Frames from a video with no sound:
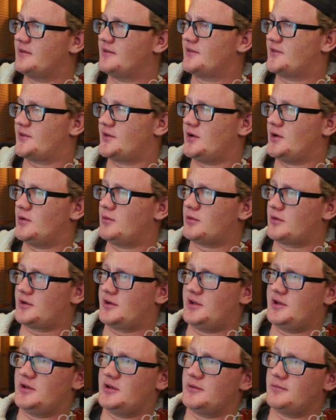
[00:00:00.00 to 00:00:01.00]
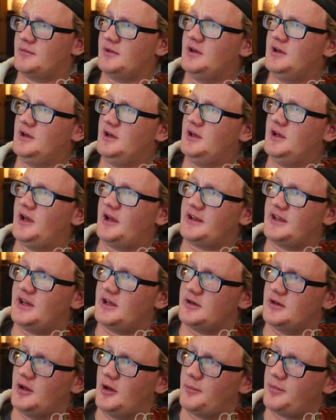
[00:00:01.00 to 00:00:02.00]
So we're gonna,
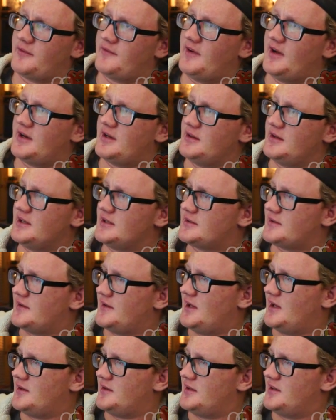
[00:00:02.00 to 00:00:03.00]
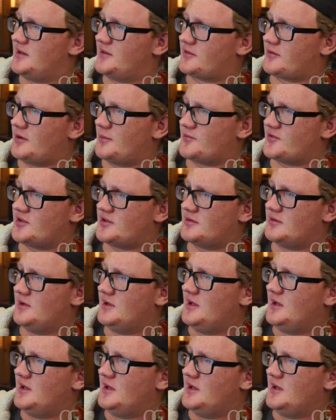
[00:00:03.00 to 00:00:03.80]
again, I'll provide a link to that in the description.